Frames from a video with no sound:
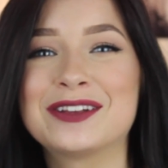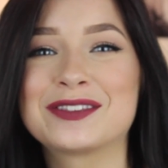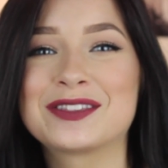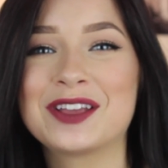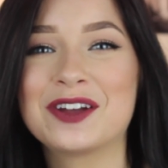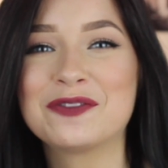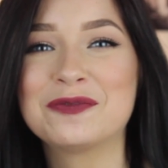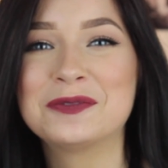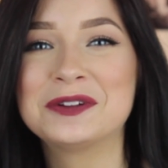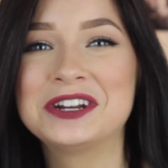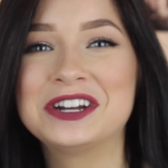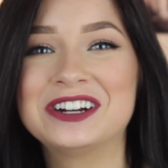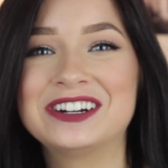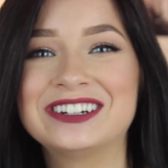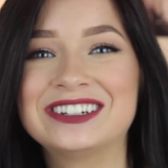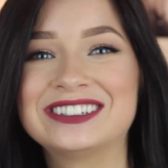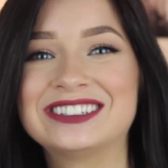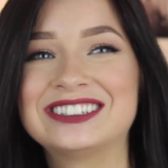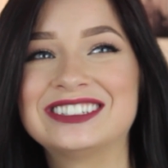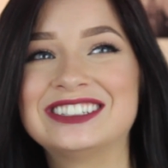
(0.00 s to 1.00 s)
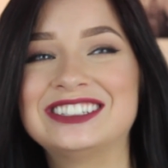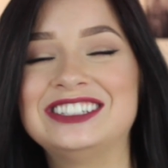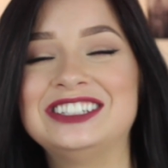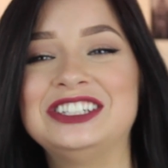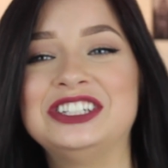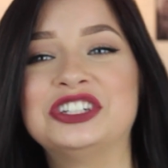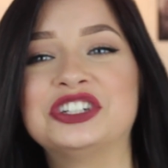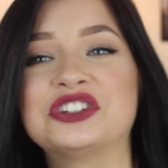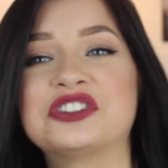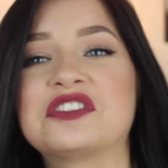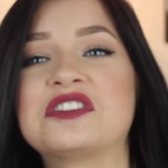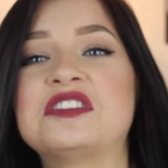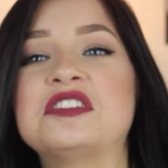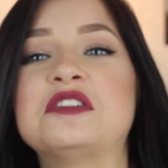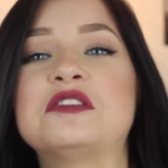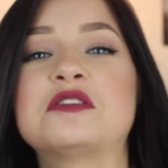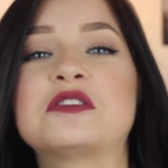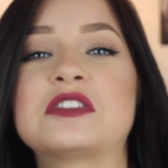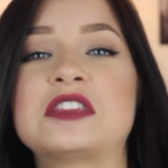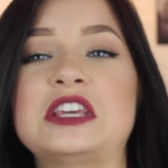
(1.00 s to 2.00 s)
Sophomore year, you're
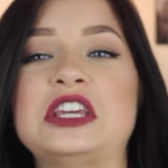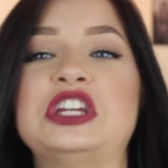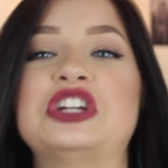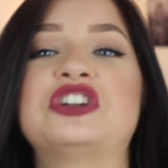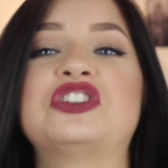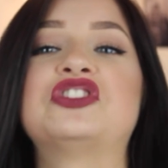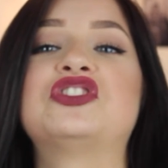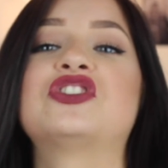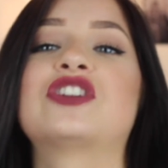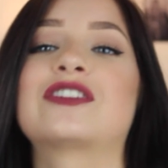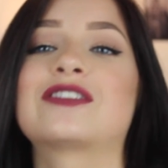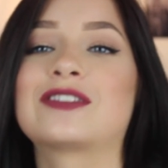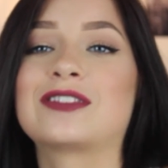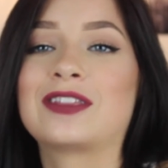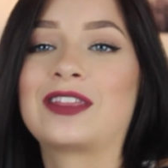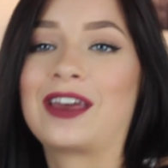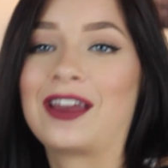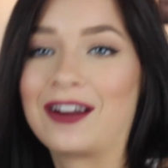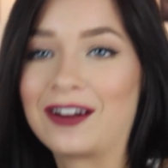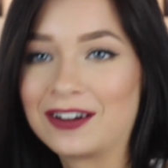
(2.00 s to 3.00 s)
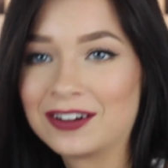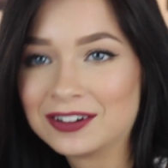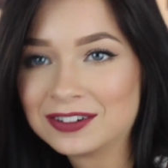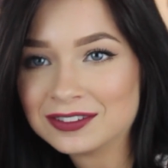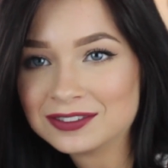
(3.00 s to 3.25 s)
seriously, you're just there.